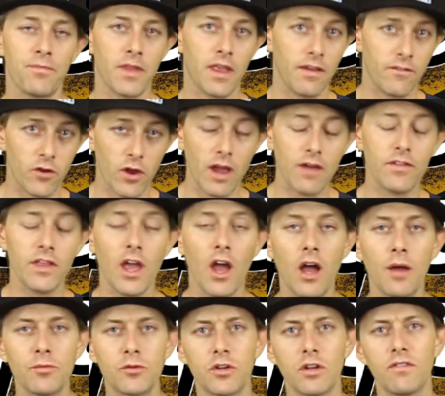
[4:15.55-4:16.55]
If you have the
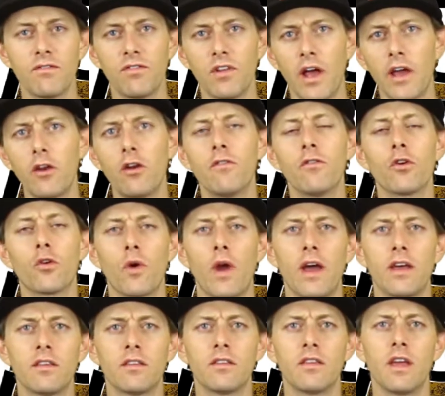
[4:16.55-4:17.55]
option, flying over
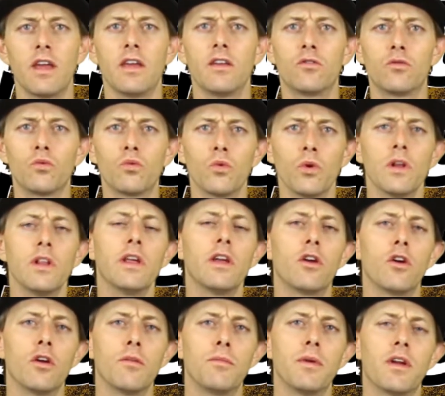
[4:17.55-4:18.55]
grass is really
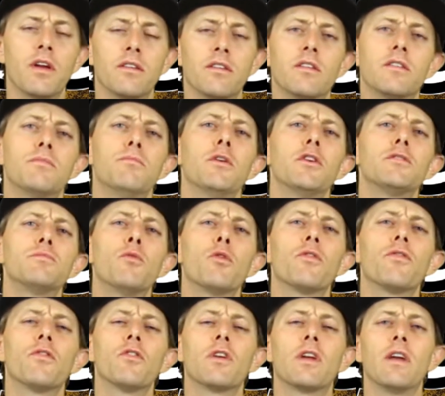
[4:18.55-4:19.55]
good because it's much more
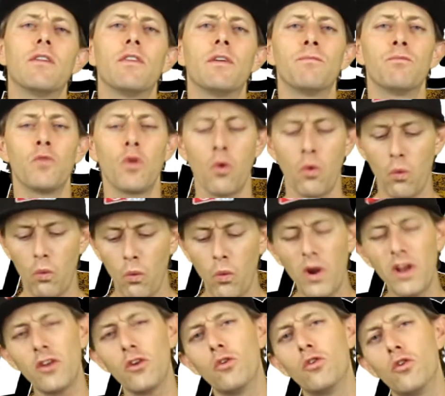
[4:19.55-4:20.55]
forgiving
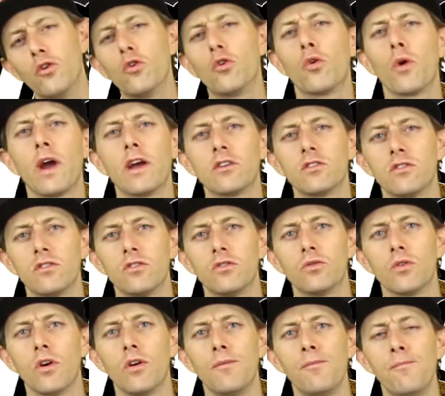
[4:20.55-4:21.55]
when you do crash the
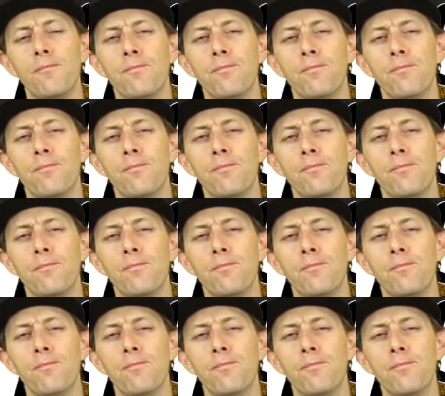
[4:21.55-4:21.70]
drone.